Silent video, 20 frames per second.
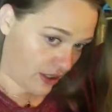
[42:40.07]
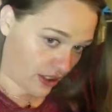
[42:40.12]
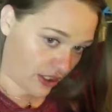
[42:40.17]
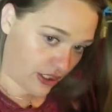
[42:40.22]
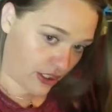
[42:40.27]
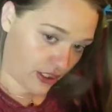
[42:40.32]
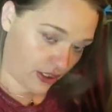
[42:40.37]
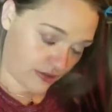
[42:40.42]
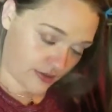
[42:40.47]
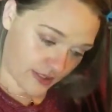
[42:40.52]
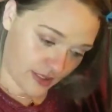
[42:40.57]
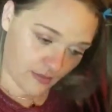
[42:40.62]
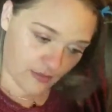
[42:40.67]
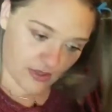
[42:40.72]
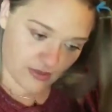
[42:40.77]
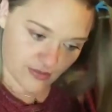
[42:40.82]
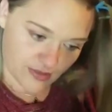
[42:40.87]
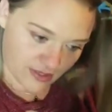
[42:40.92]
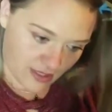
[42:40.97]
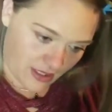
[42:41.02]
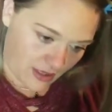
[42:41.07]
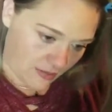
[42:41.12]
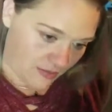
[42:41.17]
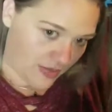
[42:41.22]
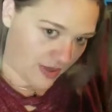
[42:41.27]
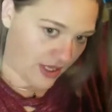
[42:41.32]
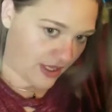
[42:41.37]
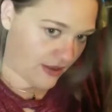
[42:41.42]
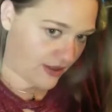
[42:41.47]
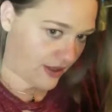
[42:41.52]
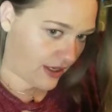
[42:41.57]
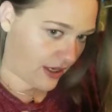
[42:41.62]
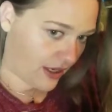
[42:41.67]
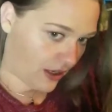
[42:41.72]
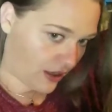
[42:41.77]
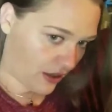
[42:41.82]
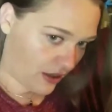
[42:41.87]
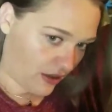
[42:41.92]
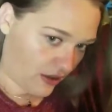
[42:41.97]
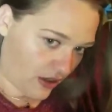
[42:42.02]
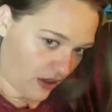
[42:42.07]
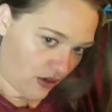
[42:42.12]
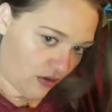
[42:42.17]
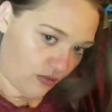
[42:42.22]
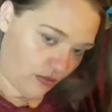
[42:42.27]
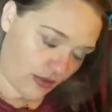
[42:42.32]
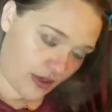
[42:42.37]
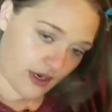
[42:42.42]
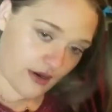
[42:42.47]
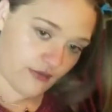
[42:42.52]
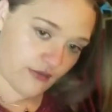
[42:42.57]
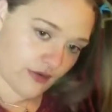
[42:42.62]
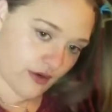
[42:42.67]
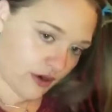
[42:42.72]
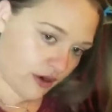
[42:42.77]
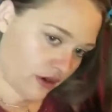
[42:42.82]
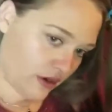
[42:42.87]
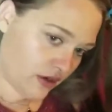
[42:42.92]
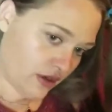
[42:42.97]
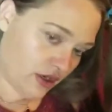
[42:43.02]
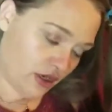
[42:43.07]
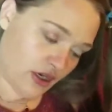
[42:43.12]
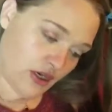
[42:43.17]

you know, somebody was going to be there whenever